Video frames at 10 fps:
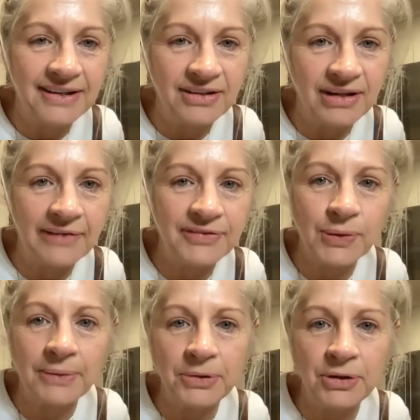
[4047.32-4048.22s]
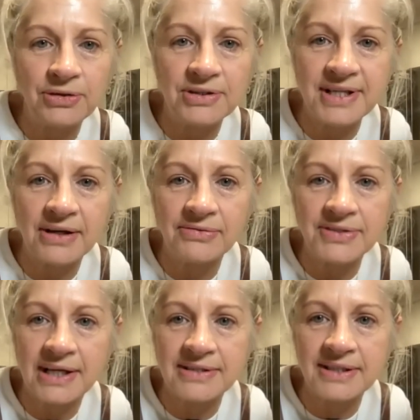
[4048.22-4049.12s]
You'll have to unmute yourselves.
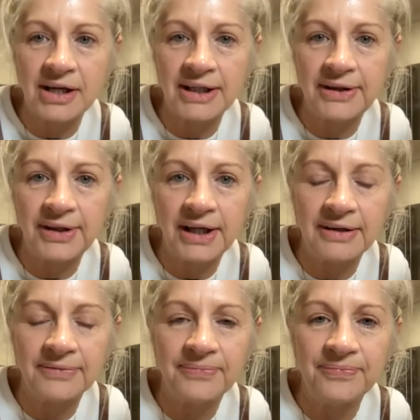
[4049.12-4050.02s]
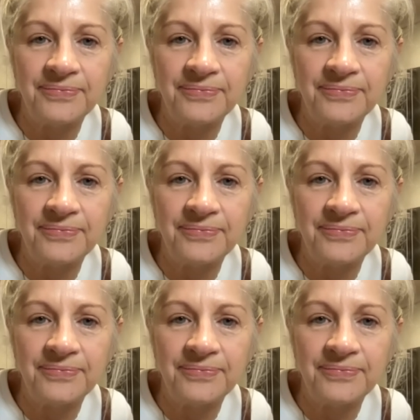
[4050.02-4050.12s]
That's the only thing.